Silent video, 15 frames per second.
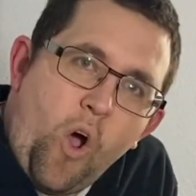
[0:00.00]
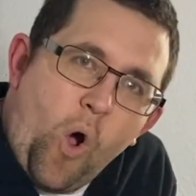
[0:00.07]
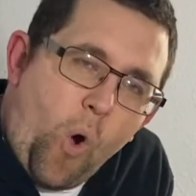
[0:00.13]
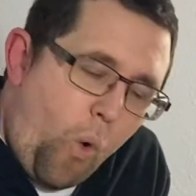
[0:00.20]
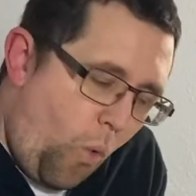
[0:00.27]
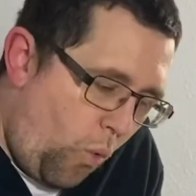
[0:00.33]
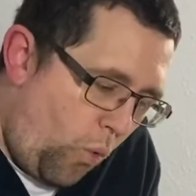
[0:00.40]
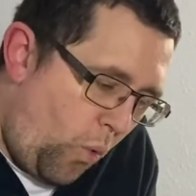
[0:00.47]

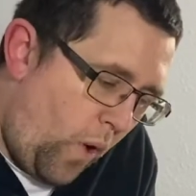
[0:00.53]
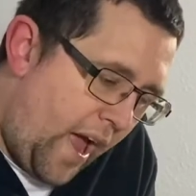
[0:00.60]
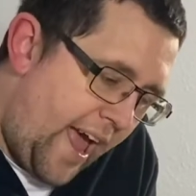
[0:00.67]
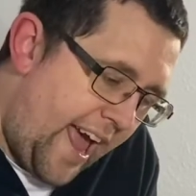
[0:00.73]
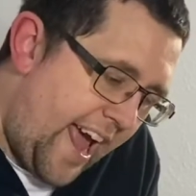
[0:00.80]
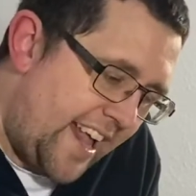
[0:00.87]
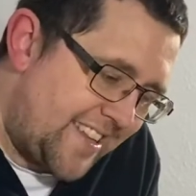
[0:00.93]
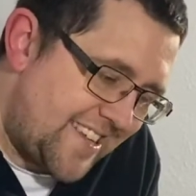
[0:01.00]

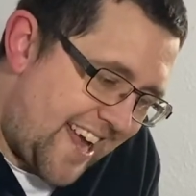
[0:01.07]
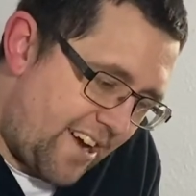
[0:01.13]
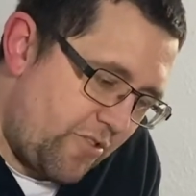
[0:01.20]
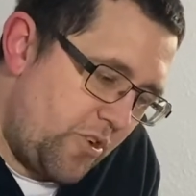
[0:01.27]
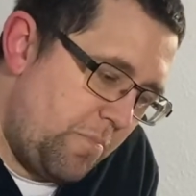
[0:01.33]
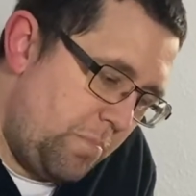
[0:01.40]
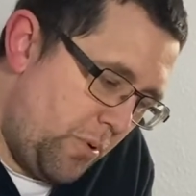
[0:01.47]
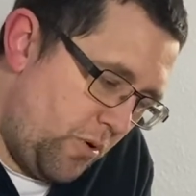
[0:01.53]
where down
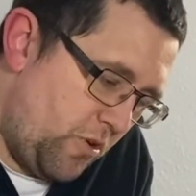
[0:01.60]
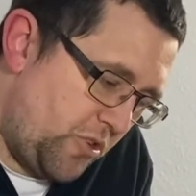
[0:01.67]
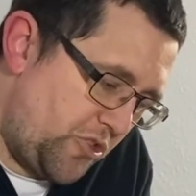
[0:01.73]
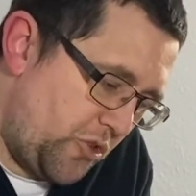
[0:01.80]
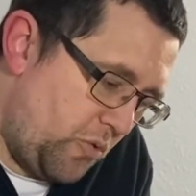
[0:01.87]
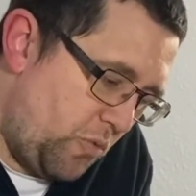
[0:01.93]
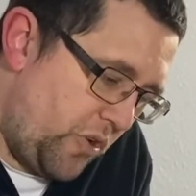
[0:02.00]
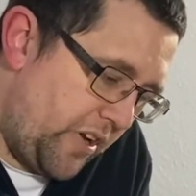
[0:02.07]
the board
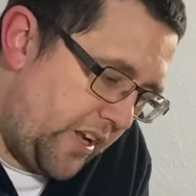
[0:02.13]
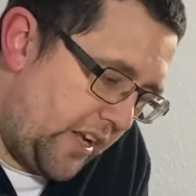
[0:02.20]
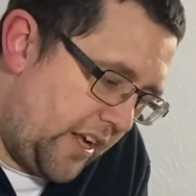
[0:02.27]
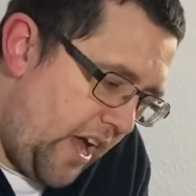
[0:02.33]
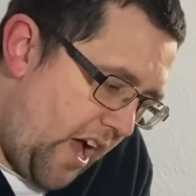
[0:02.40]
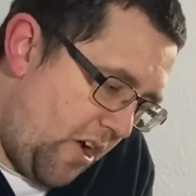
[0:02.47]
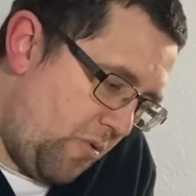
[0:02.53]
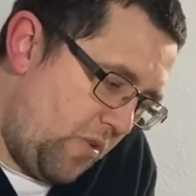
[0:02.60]
you'll want to
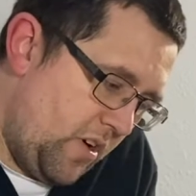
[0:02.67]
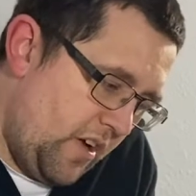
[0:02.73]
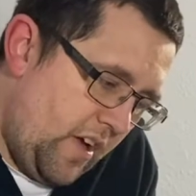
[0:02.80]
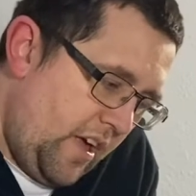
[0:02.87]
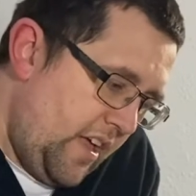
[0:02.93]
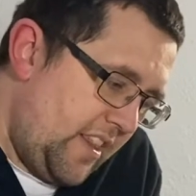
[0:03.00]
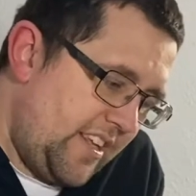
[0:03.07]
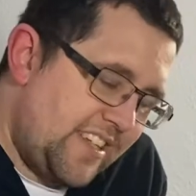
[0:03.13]
go.
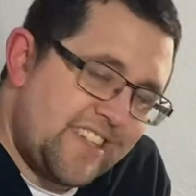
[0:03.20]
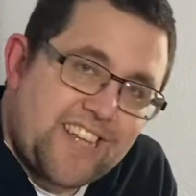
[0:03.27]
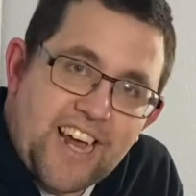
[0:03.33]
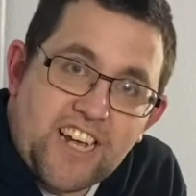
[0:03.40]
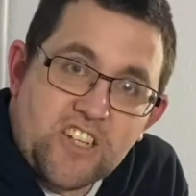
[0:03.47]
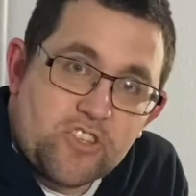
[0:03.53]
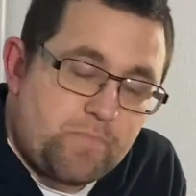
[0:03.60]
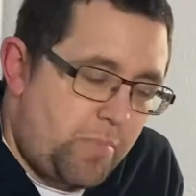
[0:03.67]
The
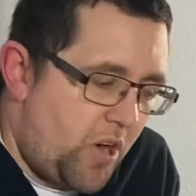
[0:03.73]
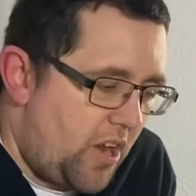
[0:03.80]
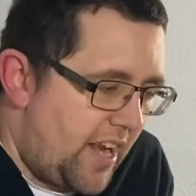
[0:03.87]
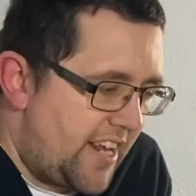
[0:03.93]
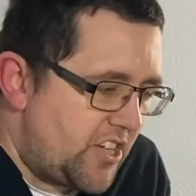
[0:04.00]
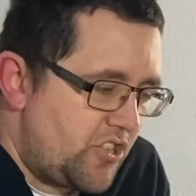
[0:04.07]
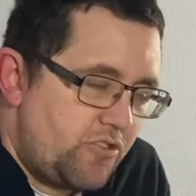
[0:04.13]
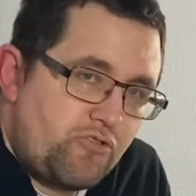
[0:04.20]
second spot
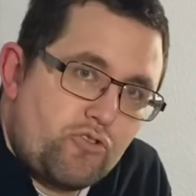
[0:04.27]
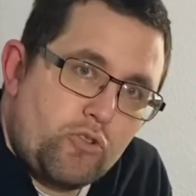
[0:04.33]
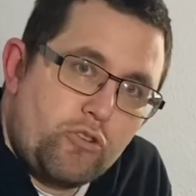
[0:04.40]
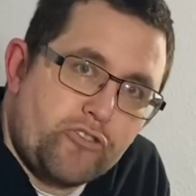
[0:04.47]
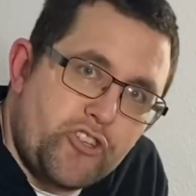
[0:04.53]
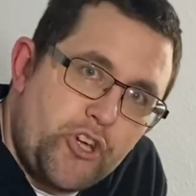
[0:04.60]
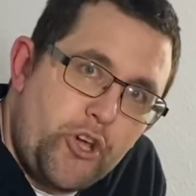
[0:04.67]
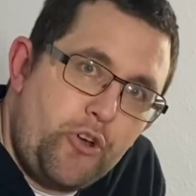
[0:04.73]
lets you
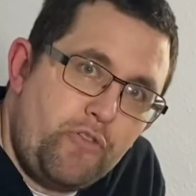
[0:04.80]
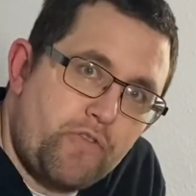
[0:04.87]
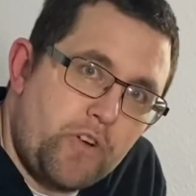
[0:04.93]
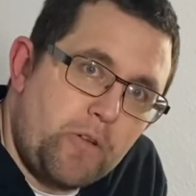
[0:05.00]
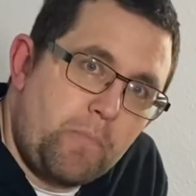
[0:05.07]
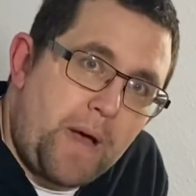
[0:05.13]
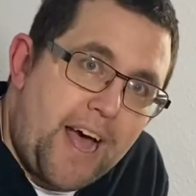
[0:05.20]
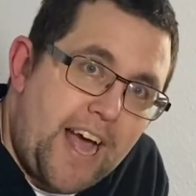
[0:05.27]
draw 2 from
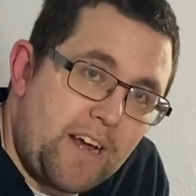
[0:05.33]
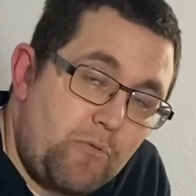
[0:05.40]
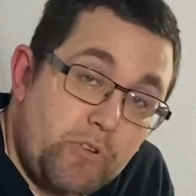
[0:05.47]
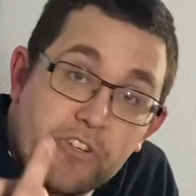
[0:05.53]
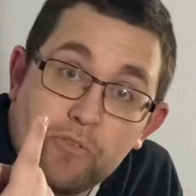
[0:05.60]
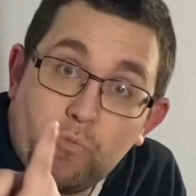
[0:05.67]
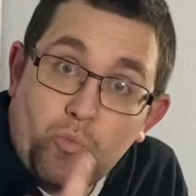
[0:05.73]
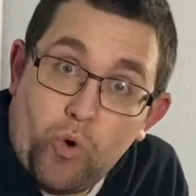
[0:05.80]
the bag,
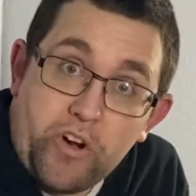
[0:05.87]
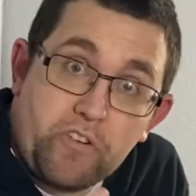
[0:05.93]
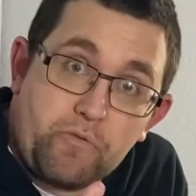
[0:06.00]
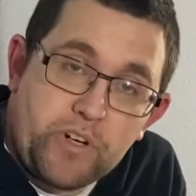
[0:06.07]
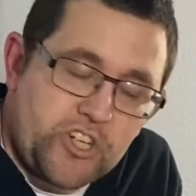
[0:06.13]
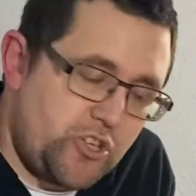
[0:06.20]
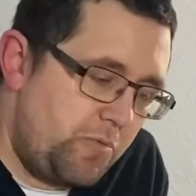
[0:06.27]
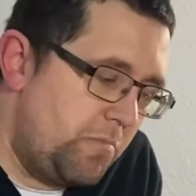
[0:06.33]
one of
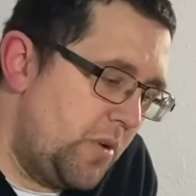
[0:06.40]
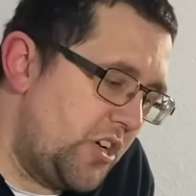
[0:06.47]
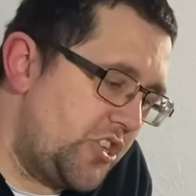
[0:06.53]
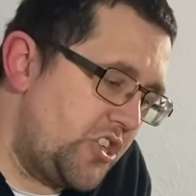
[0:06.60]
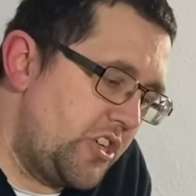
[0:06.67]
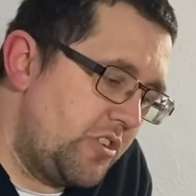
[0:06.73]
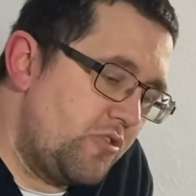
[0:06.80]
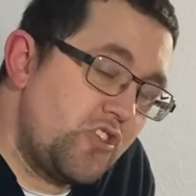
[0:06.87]
which you
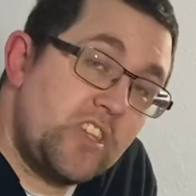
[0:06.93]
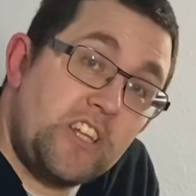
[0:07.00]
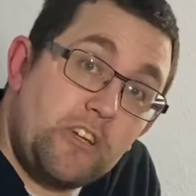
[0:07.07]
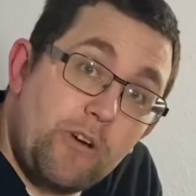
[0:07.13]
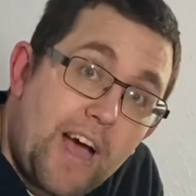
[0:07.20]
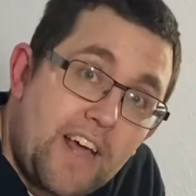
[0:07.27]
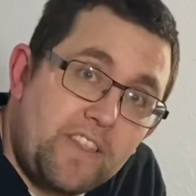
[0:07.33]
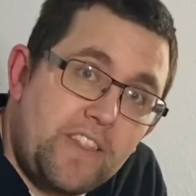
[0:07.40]
must use, then
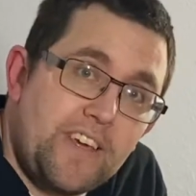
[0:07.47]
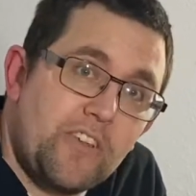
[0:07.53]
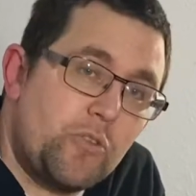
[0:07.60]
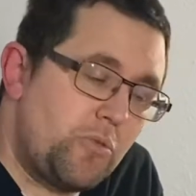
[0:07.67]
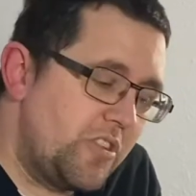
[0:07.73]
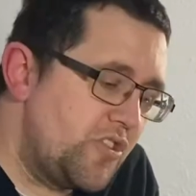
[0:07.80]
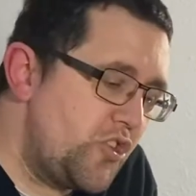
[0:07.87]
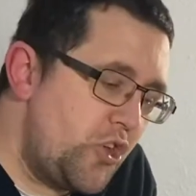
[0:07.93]
you add the other
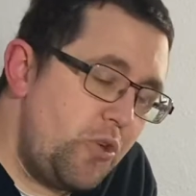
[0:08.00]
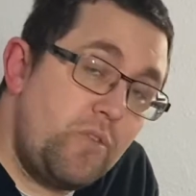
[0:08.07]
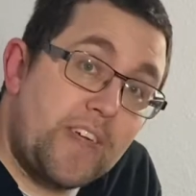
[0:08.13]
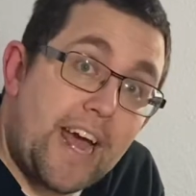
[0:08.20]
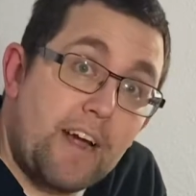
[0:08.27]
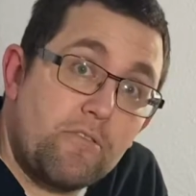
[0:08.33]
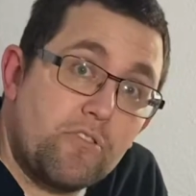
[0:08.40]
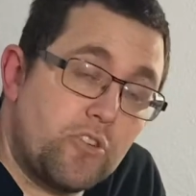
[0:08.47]
one to the
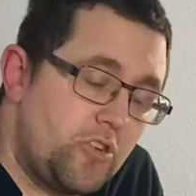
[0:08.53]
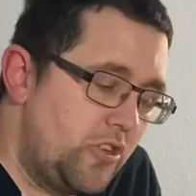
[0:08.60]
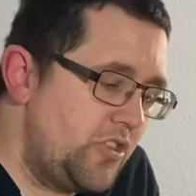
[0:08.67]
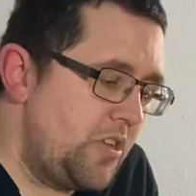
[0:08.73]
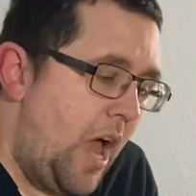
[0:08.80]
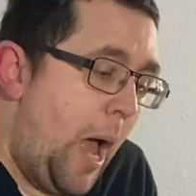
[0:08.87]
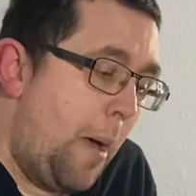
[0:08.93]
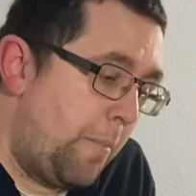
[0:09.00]

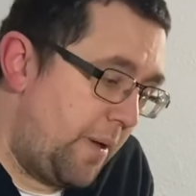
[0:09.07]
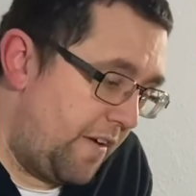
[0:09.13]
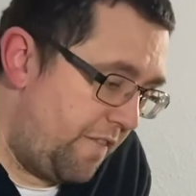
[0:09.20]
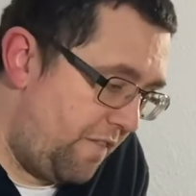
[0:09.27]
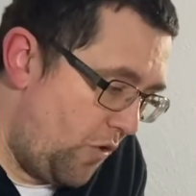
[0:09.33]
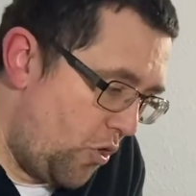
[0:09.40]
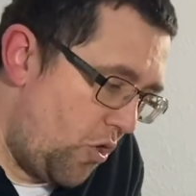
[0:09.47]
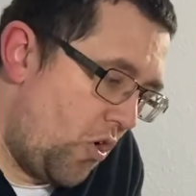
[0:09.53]
outdoors
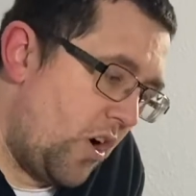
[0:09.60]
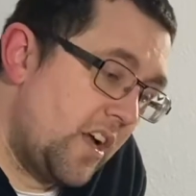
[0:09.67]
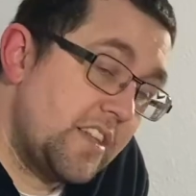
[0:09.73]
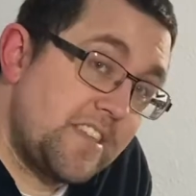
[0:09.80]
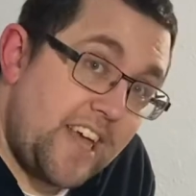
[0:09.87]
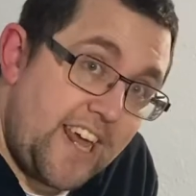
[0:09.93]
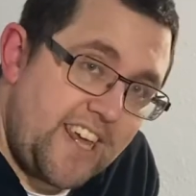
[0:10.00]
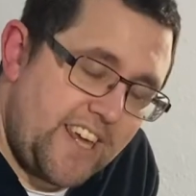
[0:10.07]
before
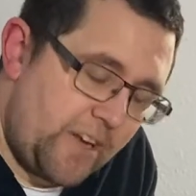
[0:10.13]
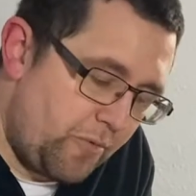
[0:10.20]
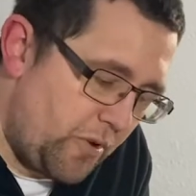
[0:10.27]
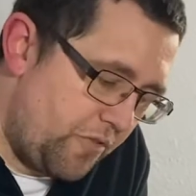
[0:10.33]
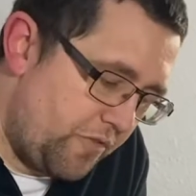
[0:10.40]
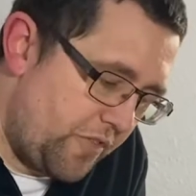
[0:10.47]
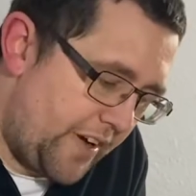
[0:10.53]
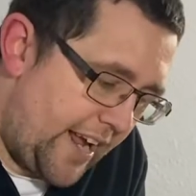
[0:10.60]
taking
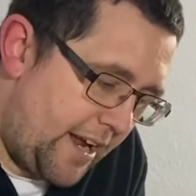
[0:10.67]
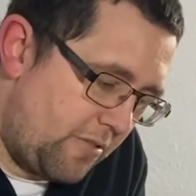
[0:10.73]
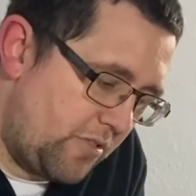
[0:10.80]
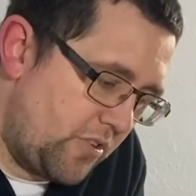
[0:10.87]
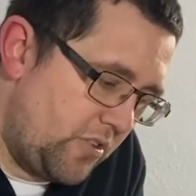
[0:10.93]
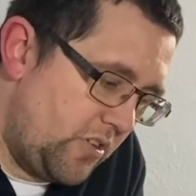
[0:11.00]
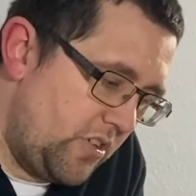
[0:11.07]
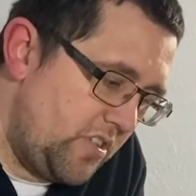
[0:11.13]
one from the
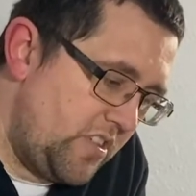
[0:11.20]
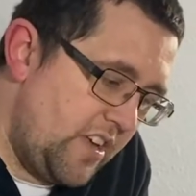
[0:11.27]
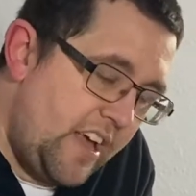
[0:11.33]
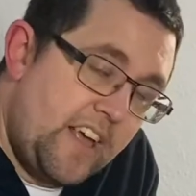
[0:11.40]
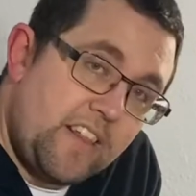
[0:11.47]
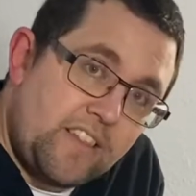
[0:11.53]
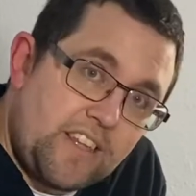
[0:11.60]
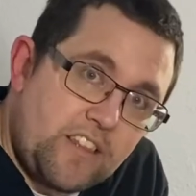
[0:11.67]
outdoors.
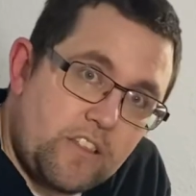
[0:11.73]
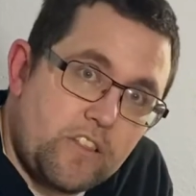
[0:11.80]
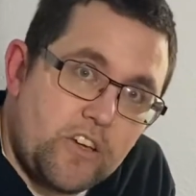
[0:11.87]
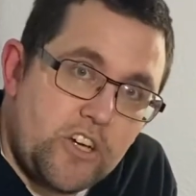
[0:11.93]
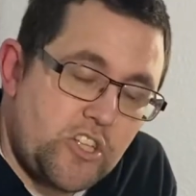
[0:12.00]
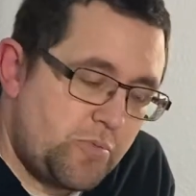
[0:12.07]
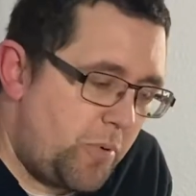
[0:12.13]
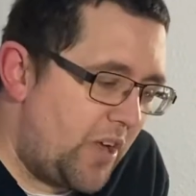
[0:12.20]
The
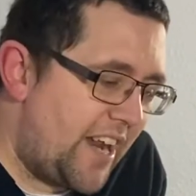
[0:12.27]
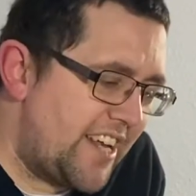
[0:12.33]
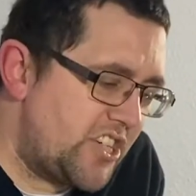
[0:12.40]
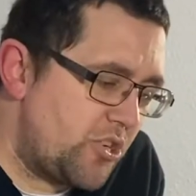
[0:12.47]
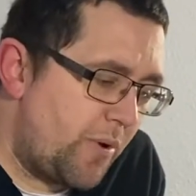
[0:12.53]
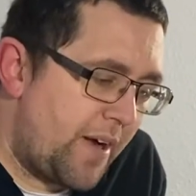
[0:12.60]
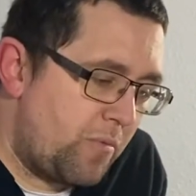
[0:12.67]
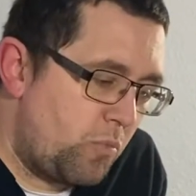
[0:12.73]
third spot
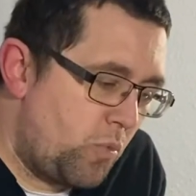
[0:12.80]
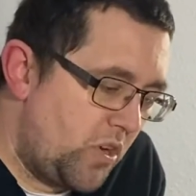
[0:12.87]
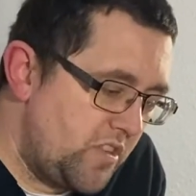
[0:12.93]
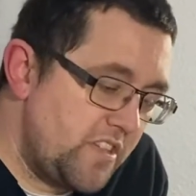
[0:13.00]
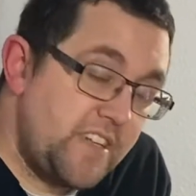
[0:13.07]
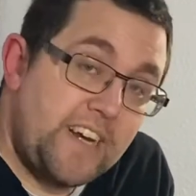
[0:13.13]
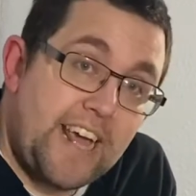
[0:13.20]
lets you add 1 to the